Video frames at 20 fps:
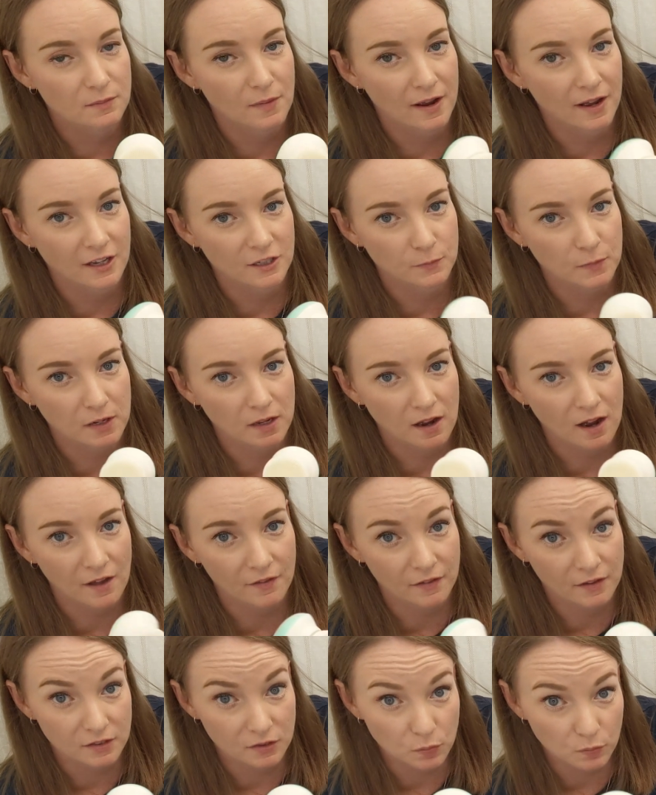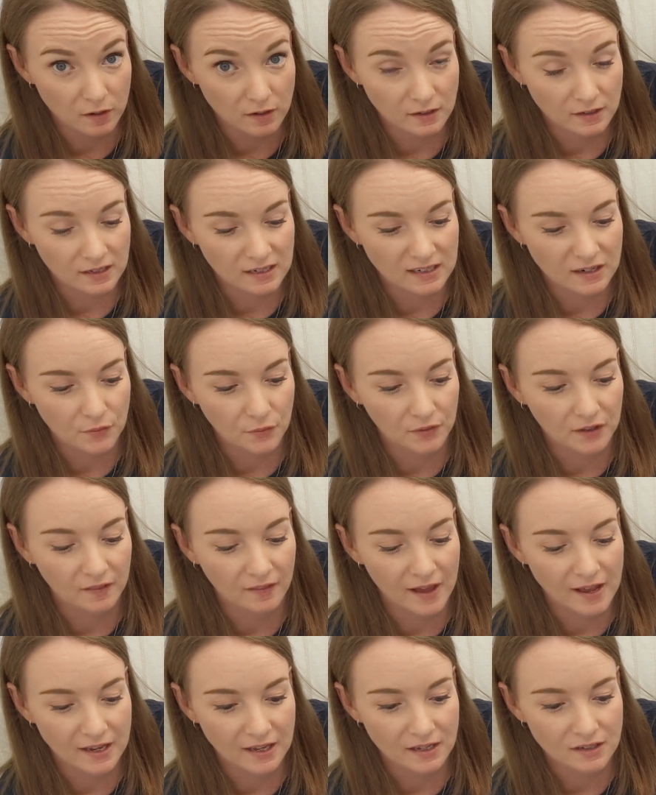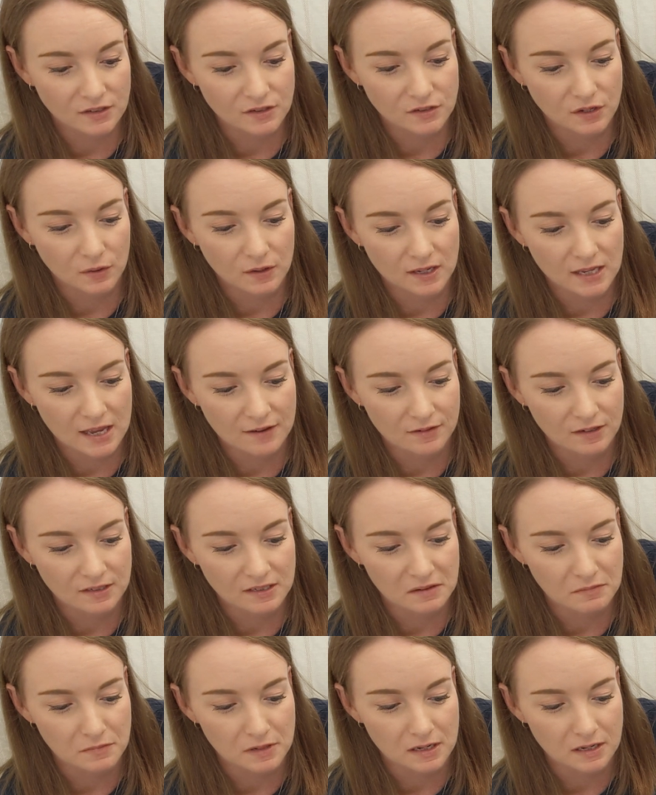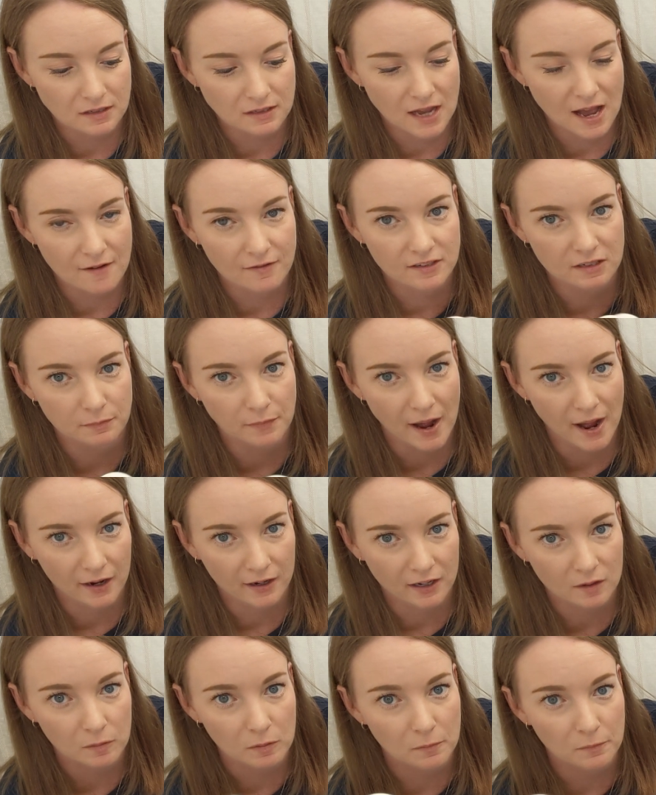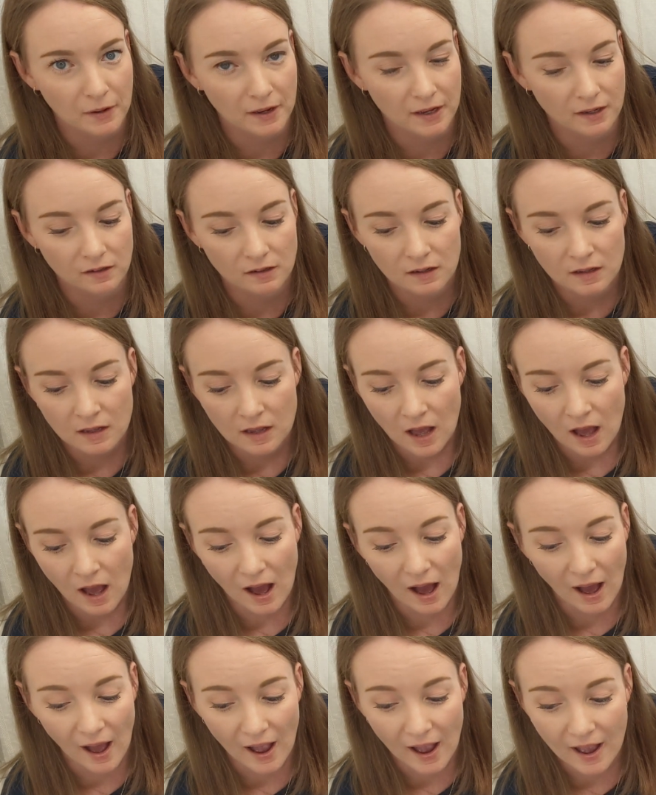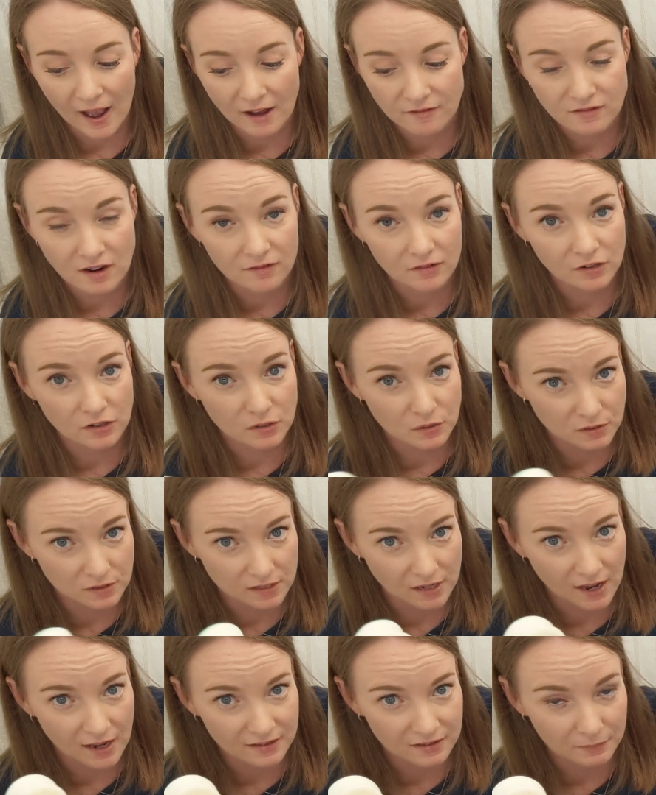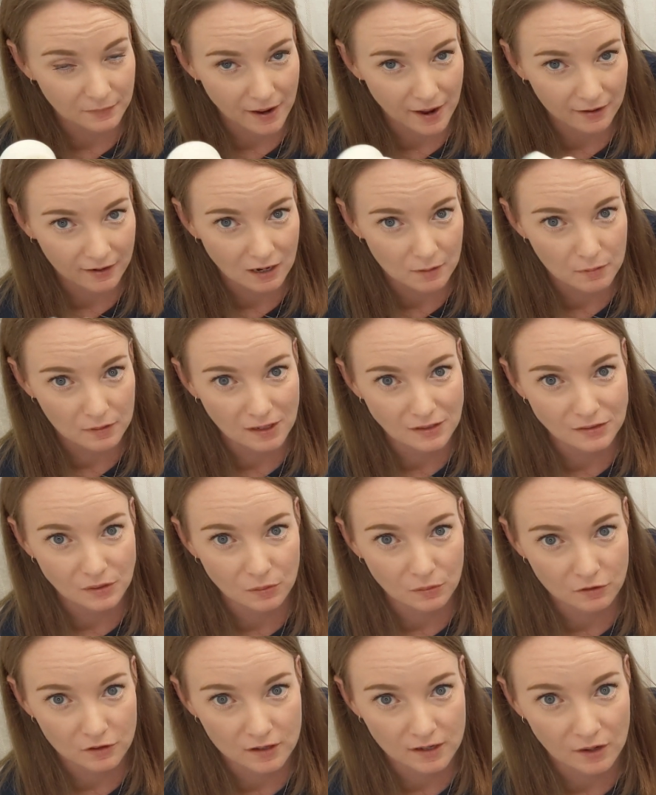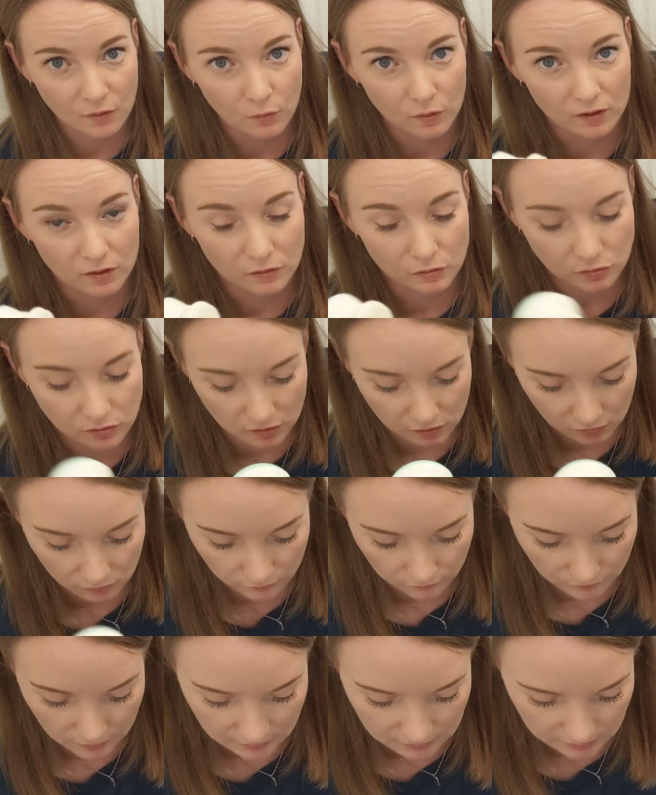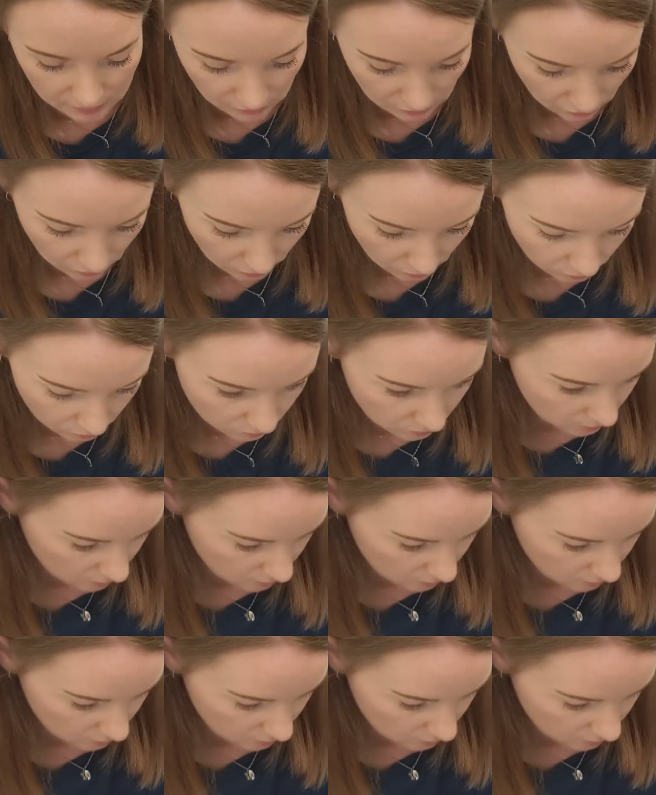My husband got this one and he didn't really like it, so he gave it to me to have as a backup, but I have never used it as a backup and I don't think I will, so it's gonna go.